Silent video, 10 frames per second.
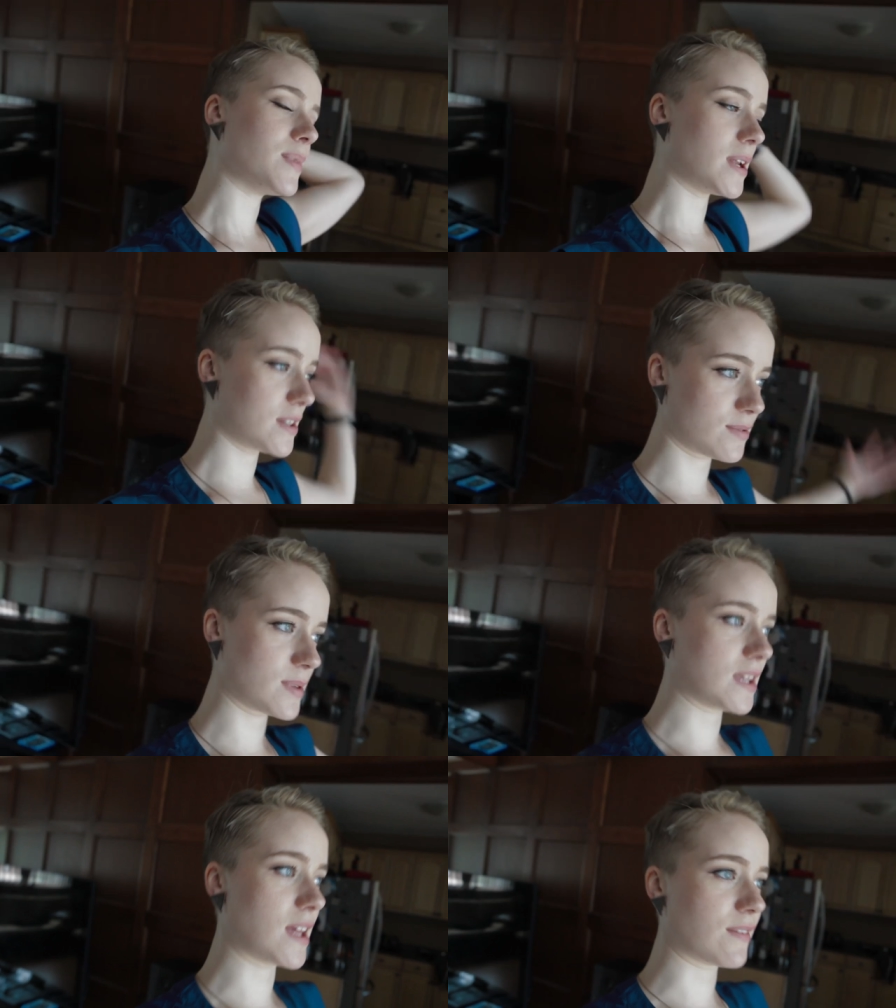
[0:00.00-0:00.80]
But I do
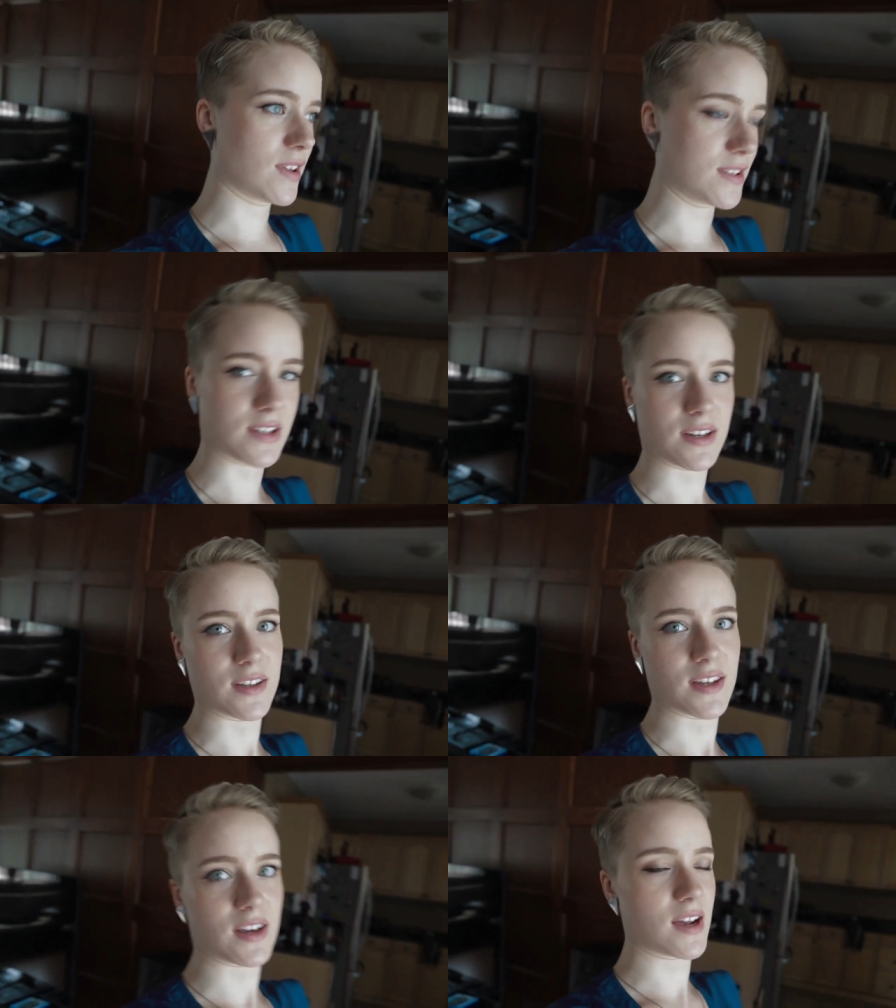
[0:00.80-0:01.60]
really like
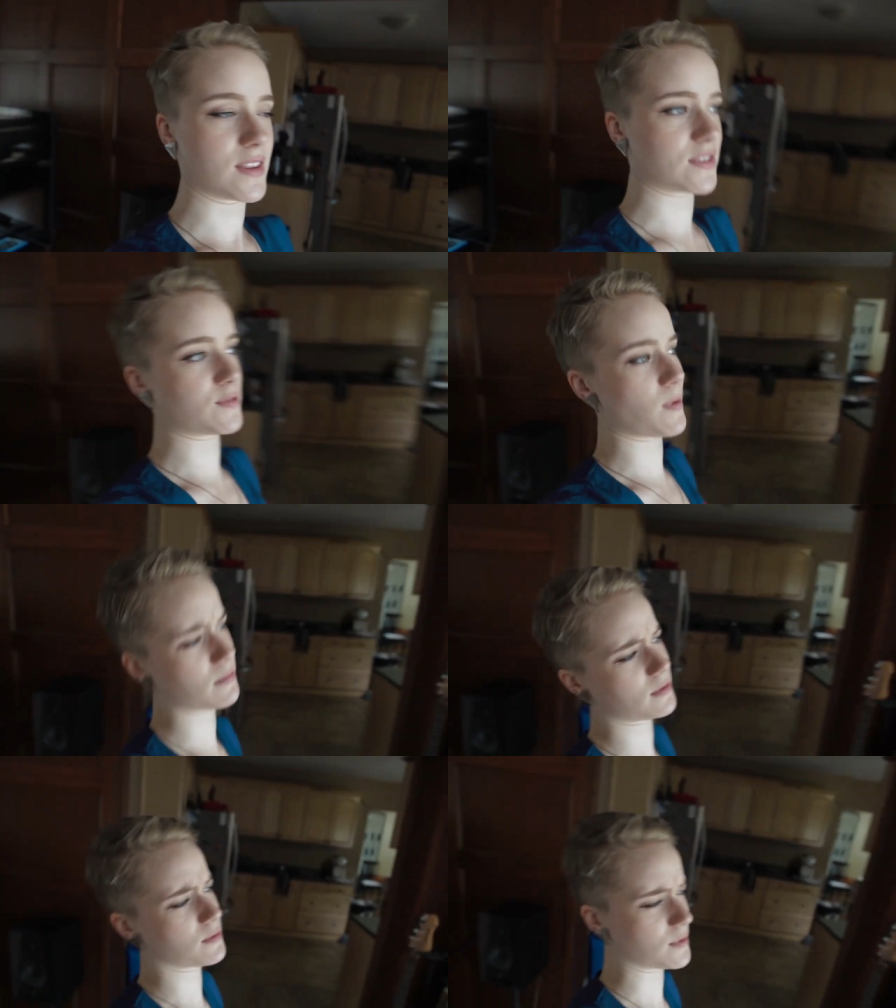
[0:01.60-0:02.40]
volunteering there, and this is
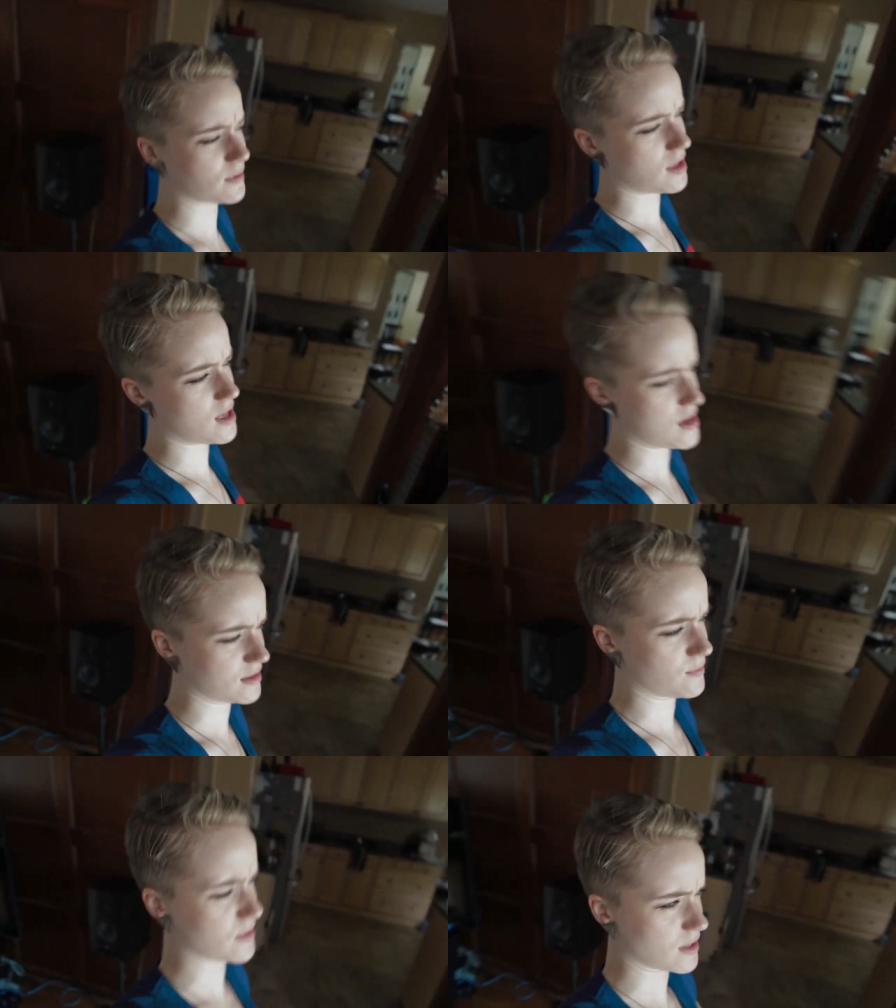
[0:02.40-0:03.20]
probably one of the last
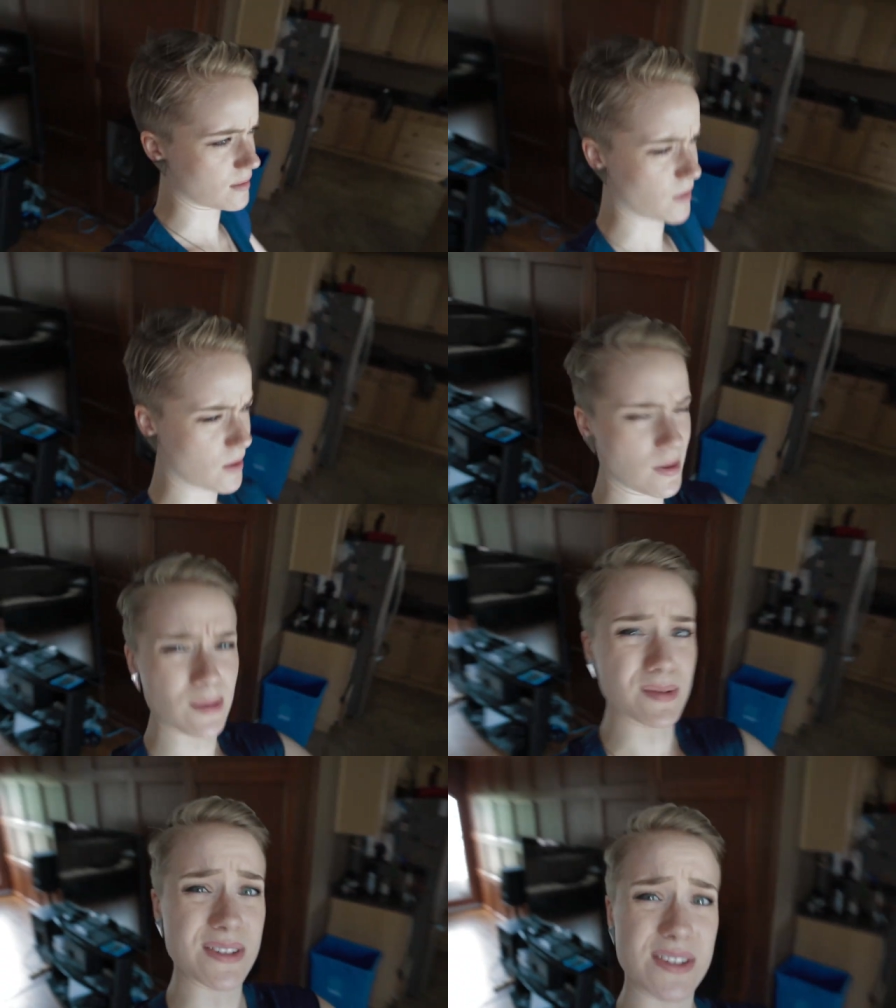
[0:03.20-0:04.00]
summers that I'm going to be
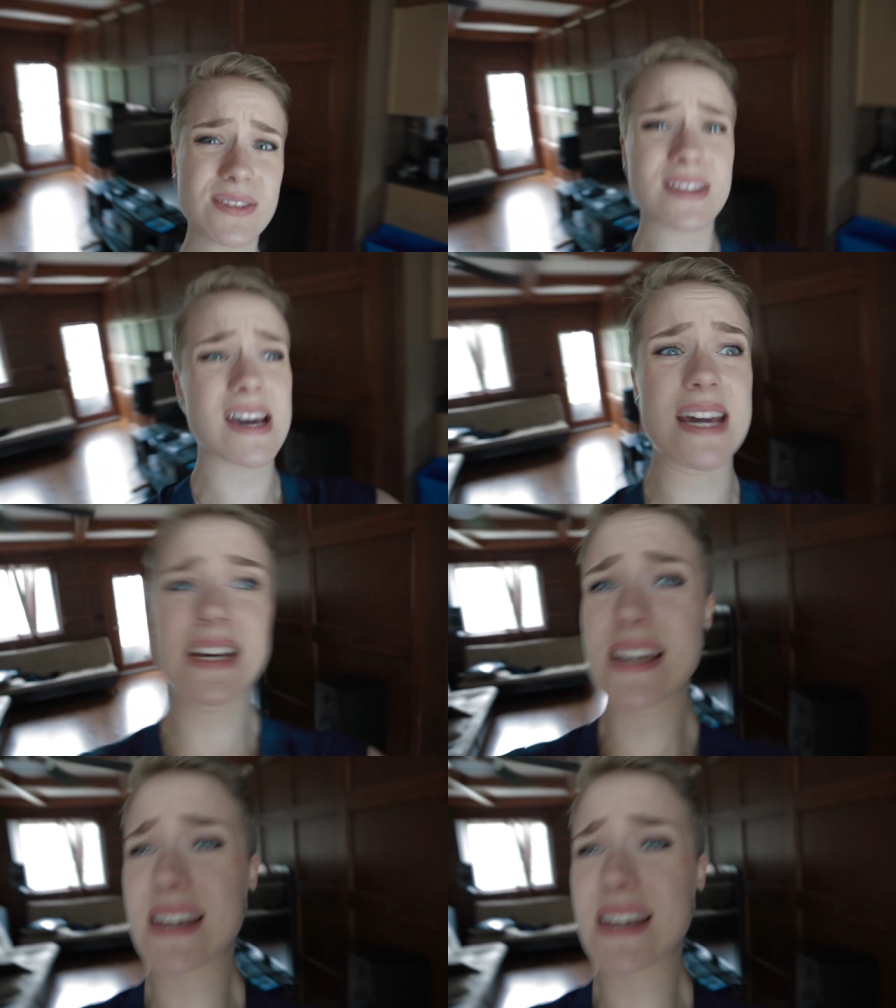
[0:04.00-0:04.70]
able to do that.